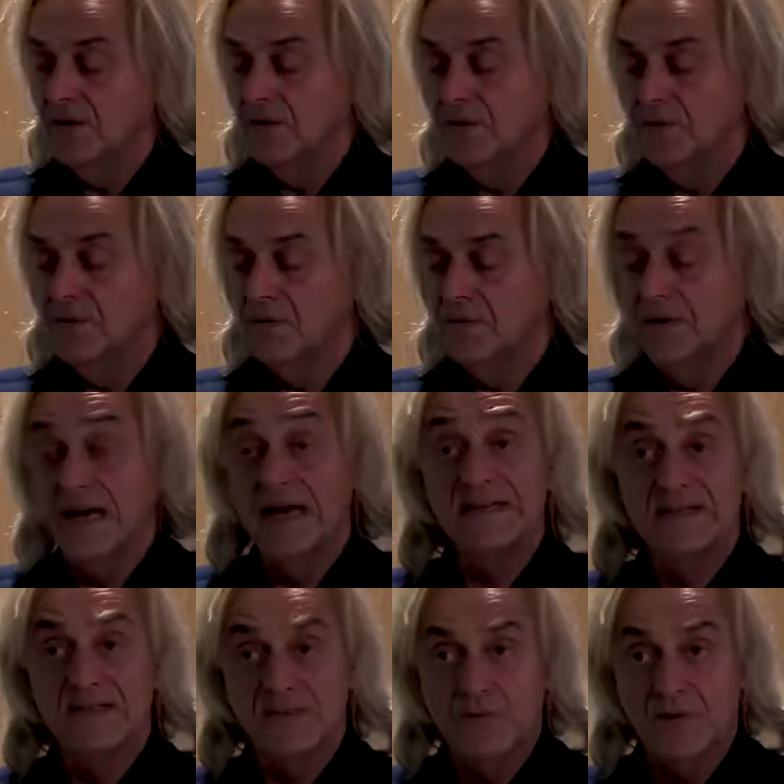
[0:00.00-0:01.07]
who
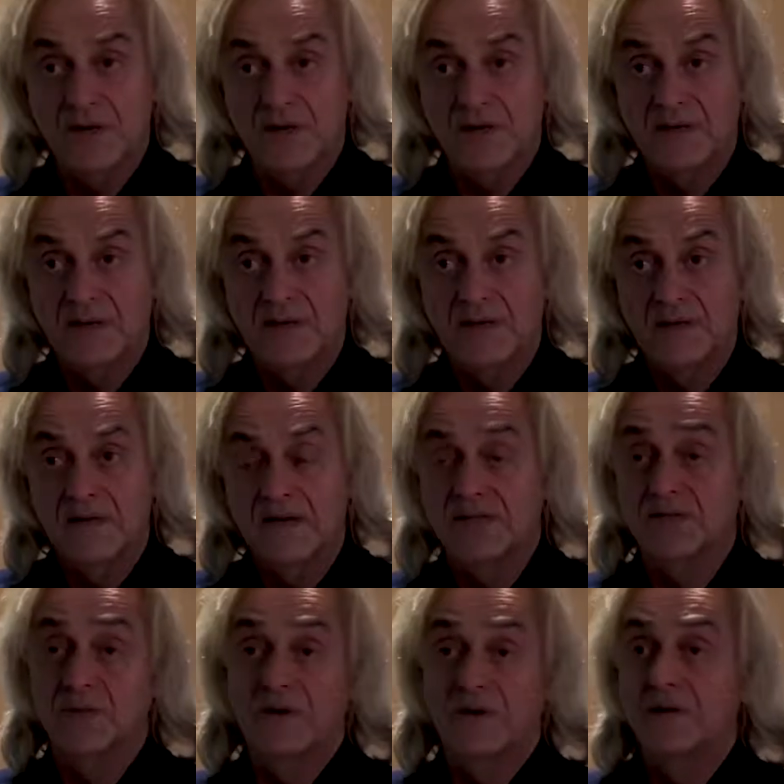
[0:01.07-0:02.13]
liked his work
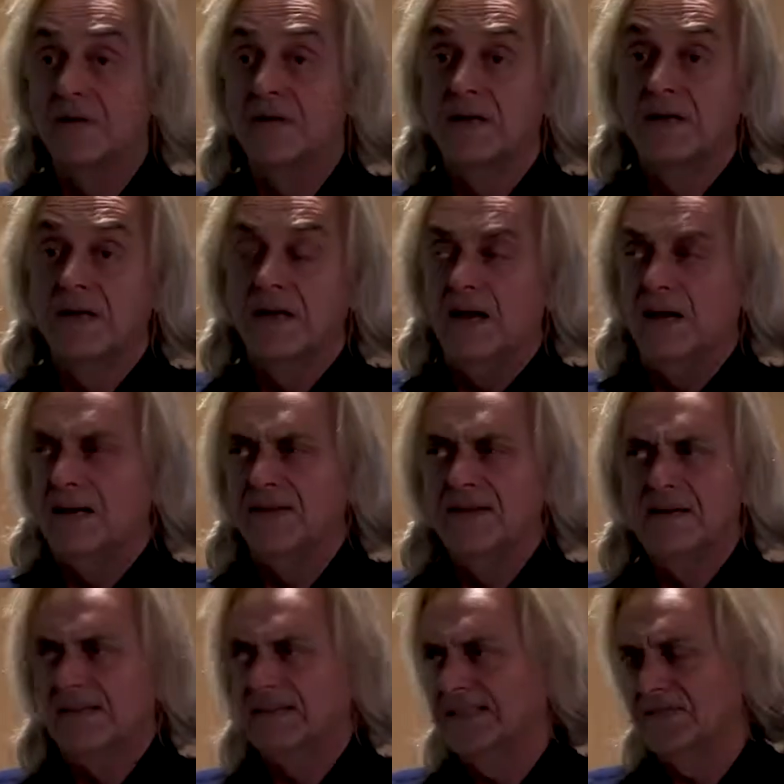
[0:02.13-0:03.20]
as well. And I
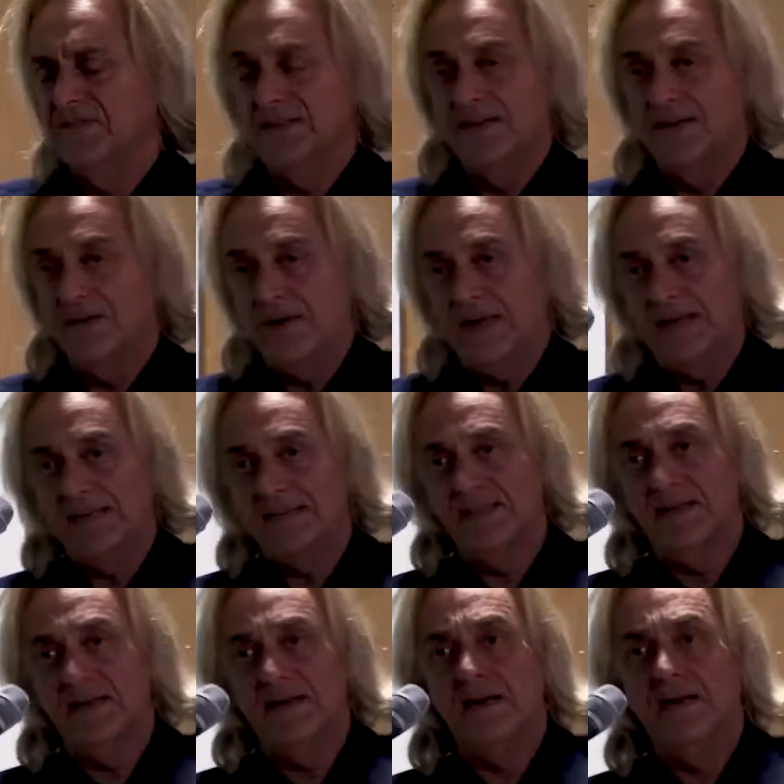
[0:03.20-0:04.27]
think I was 17 or
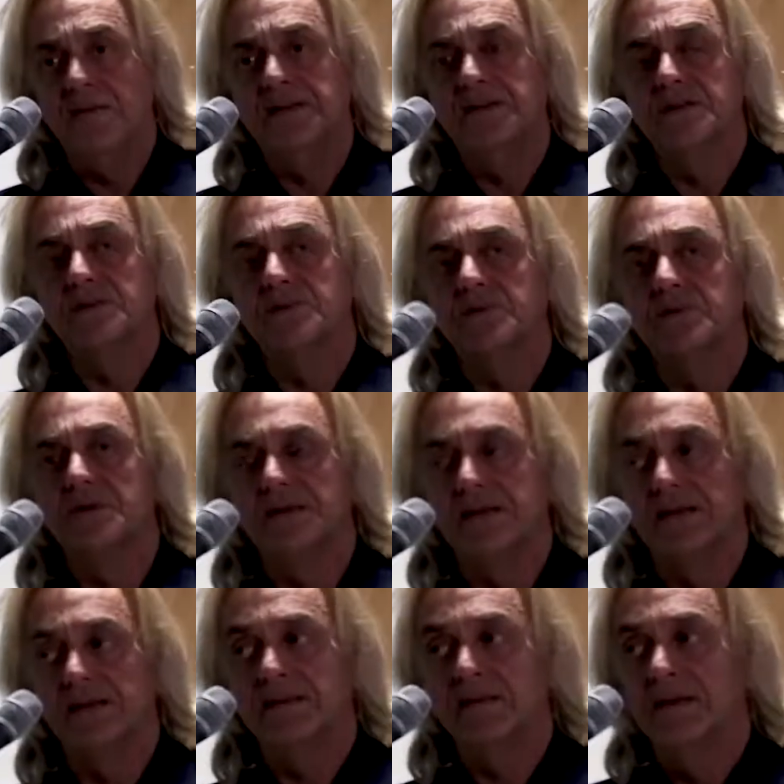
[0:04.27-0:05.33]
18, and I went and saw
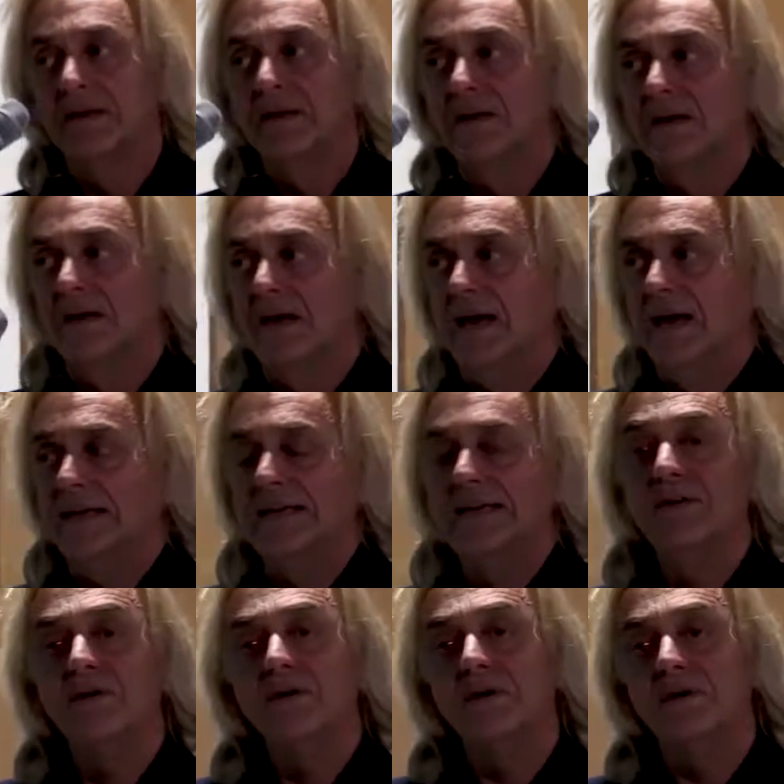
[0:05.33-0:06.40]
Keith. And
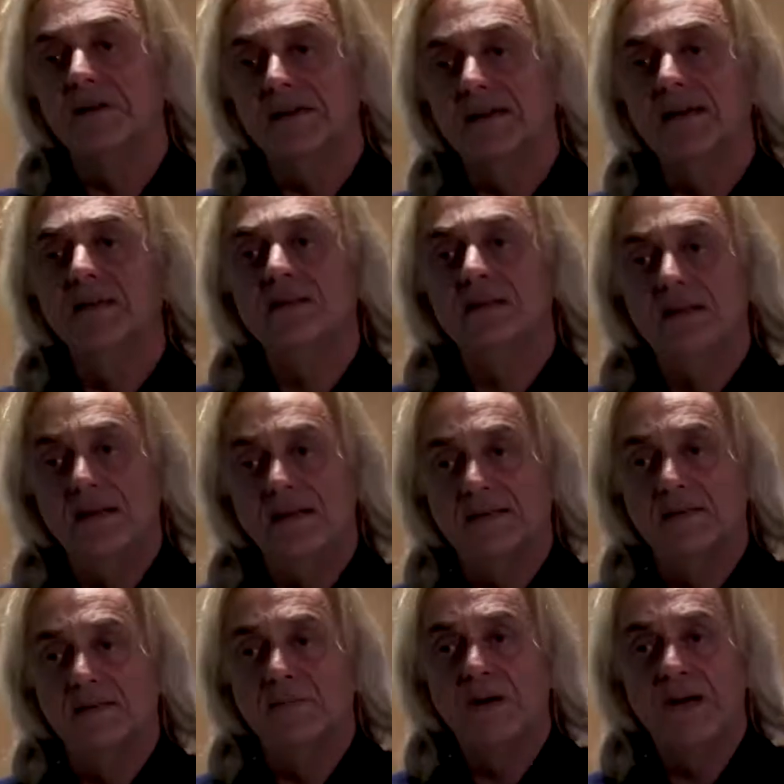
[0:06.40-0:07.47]
Keith
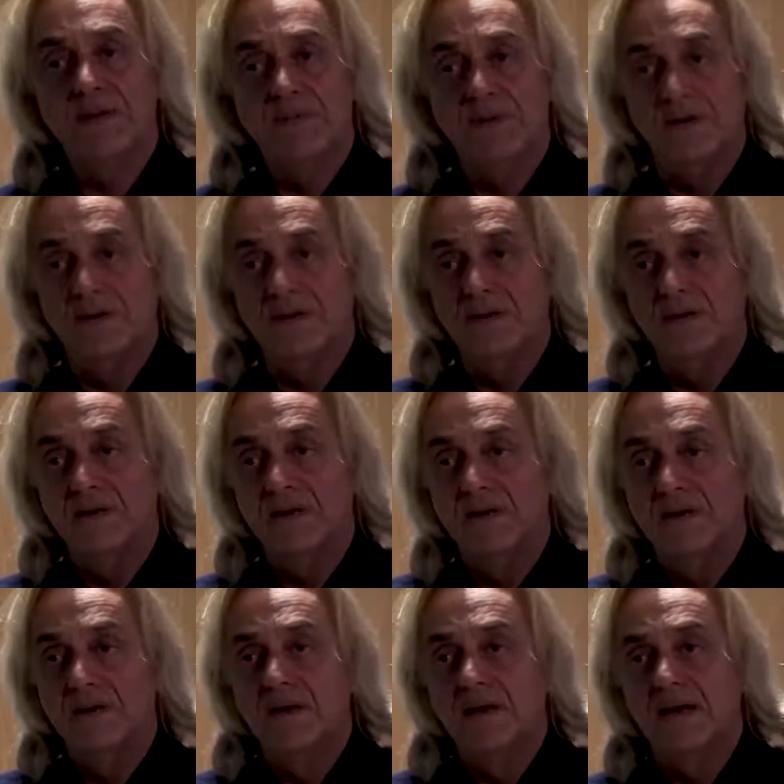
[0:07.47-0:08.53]
collected Piper.
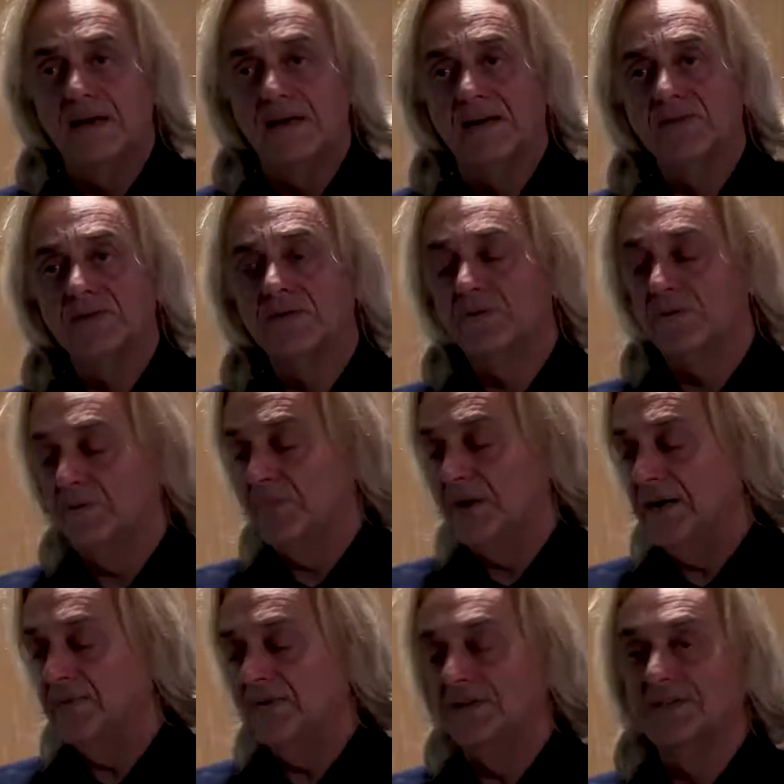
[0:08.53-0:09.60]
And I saw
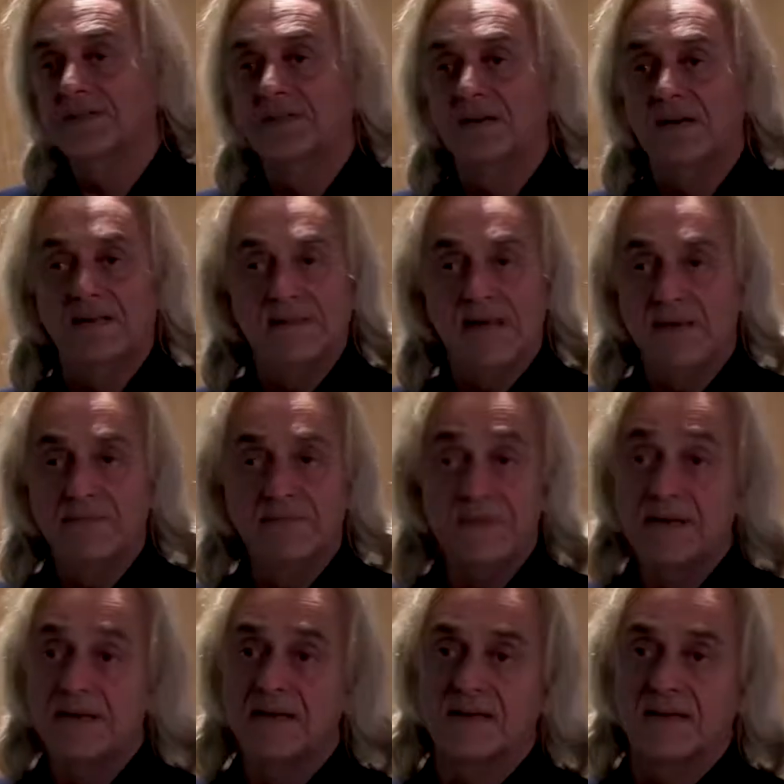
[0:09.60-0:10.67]
Pipers, and they
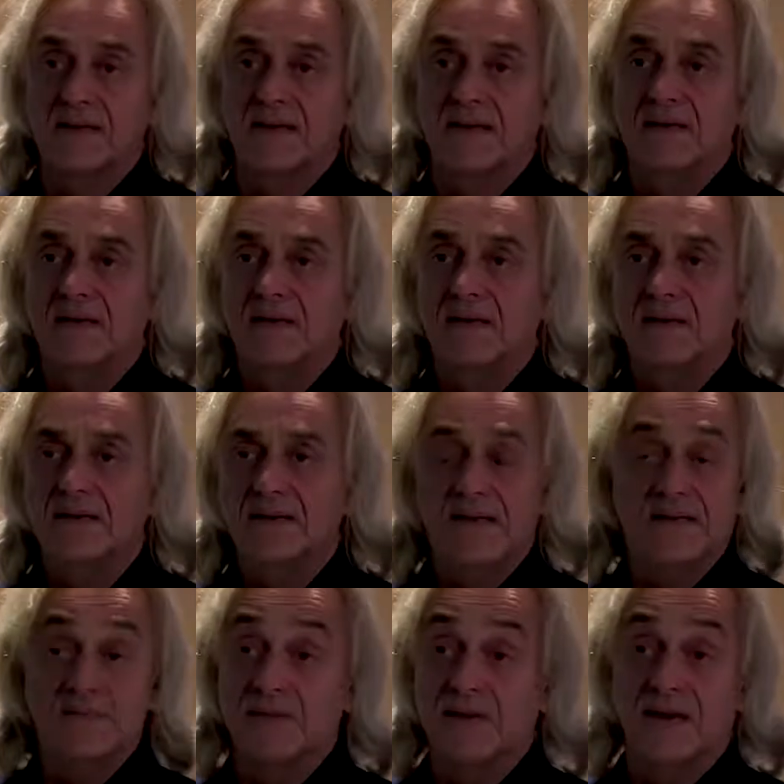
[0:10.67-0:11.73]
immediately
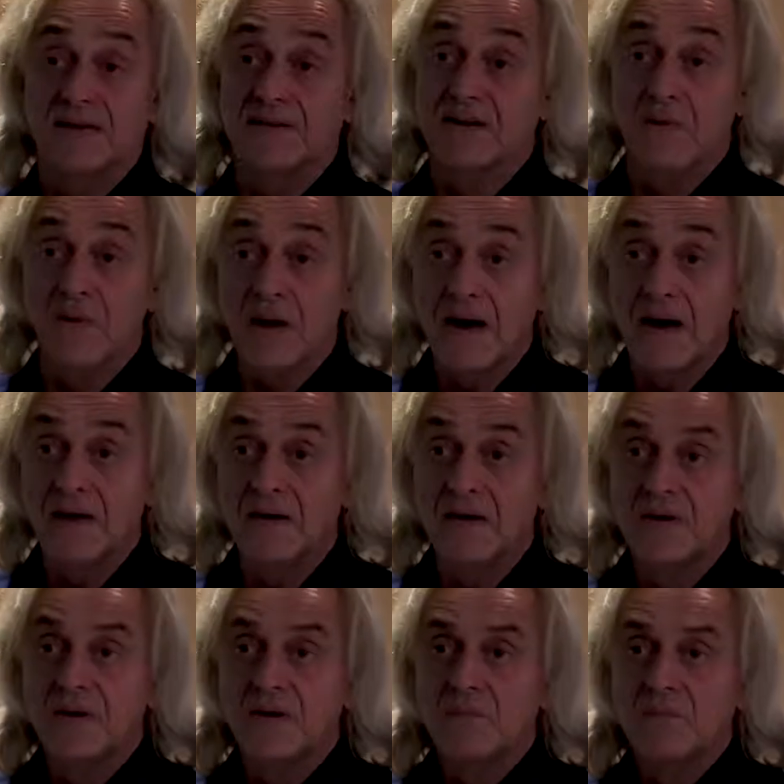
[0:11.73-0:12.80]
hit me. I don't know why,
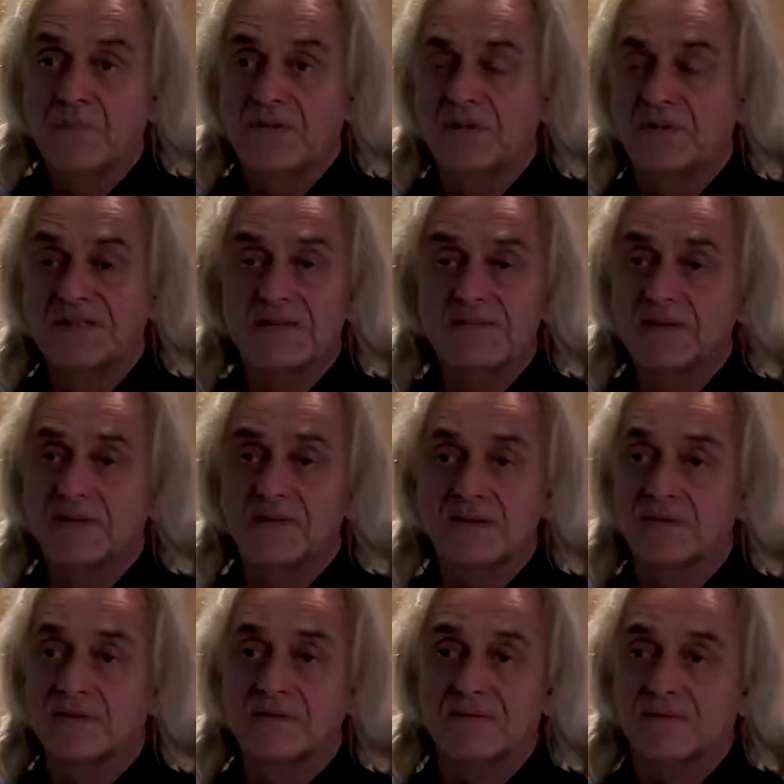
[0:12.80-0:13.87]
but there was something
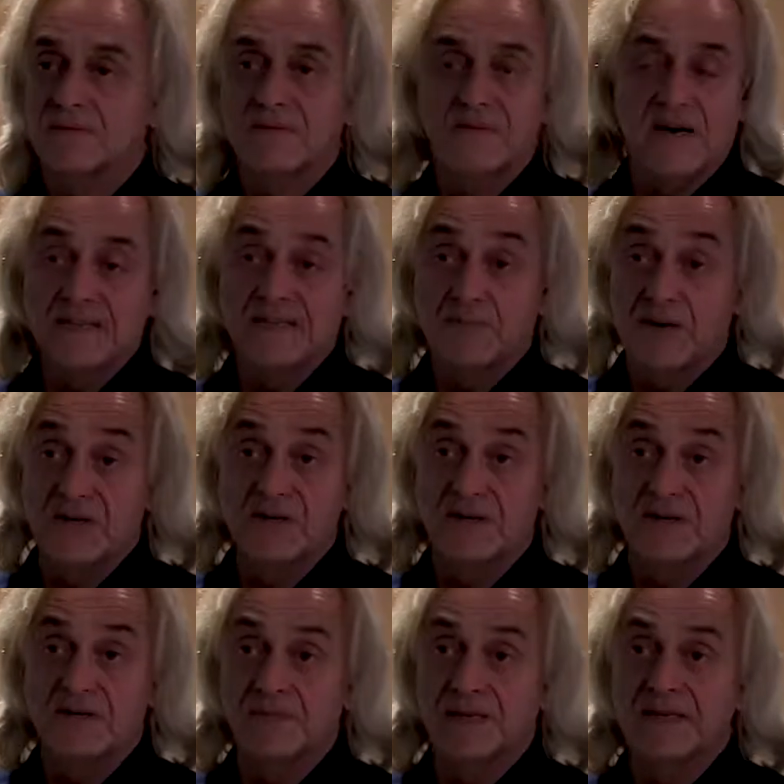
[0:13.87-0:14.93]
just quite special
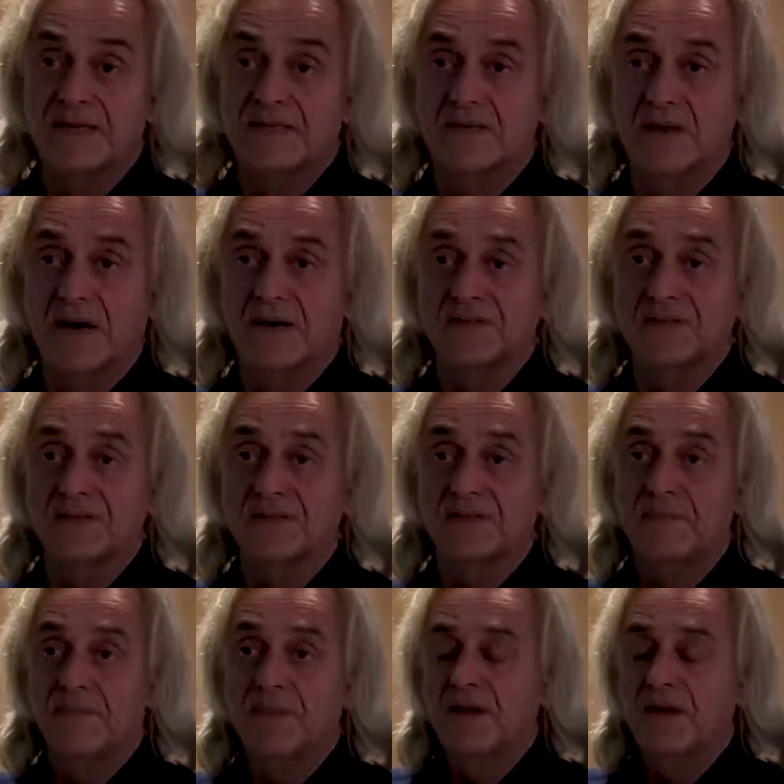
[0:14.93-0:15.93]
and immediate about it.